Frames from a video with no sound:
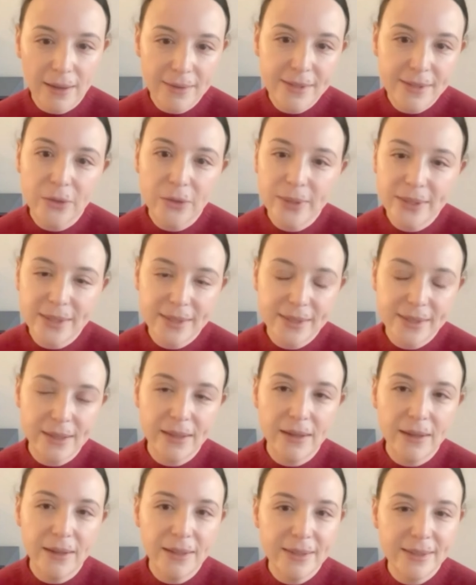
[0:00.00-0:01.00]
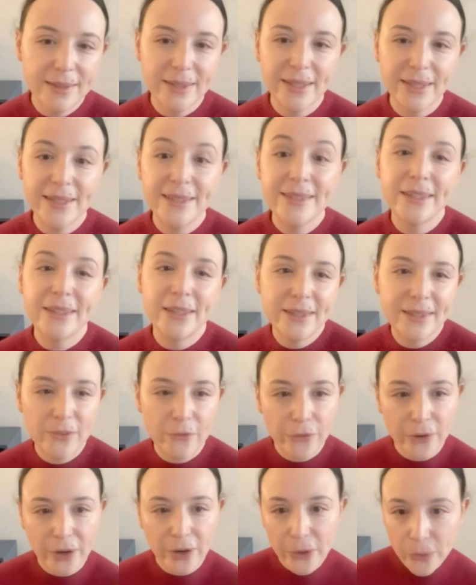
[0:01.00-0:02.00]
So it's
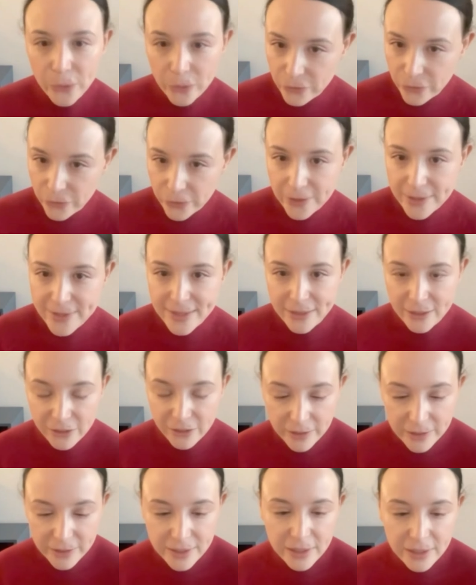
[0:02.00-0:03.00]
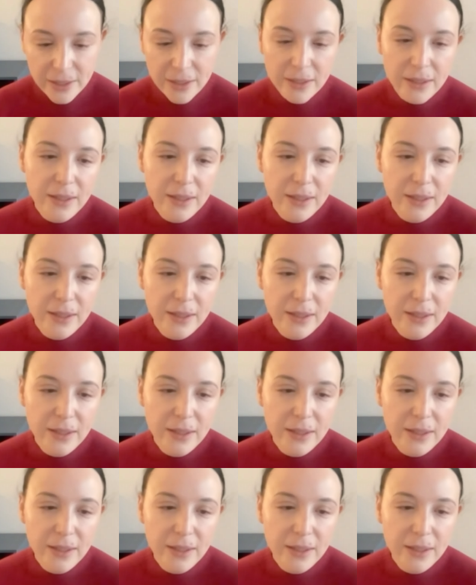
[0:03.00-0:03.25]
a very good first start.